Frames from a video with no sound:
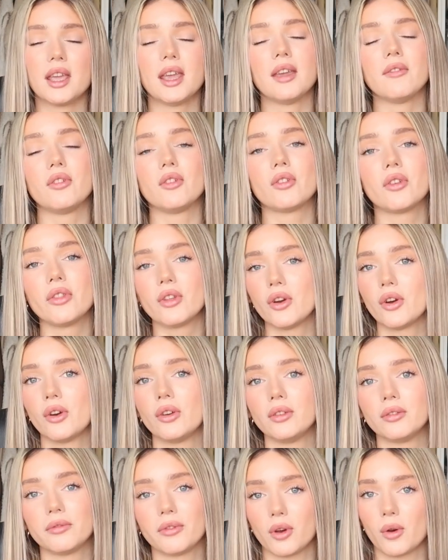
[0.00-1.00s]
If you're on the
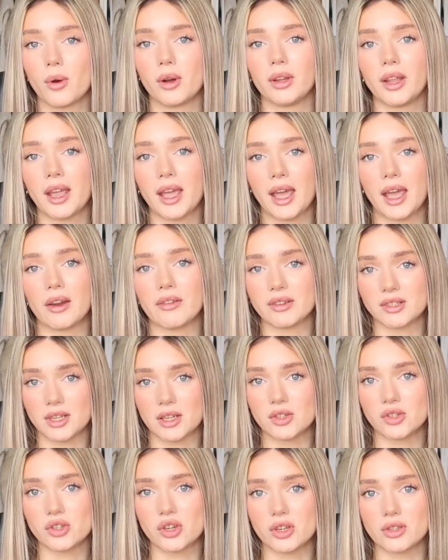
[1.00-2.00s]
hunt for quality hair
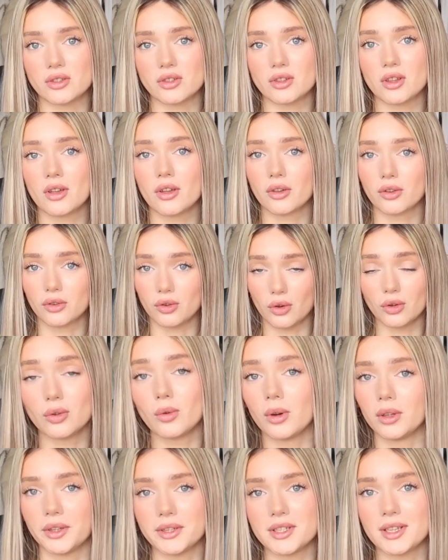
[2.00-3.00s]
extensions, good
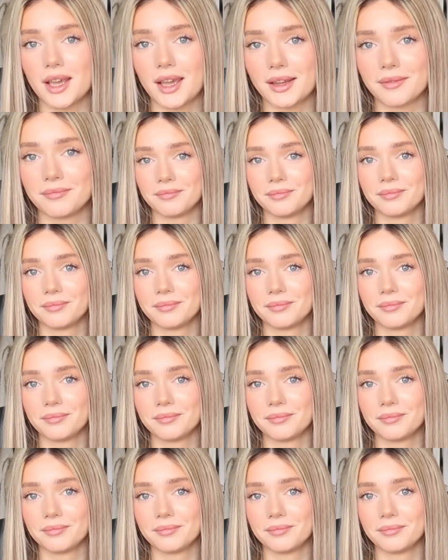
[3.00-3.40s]
quality,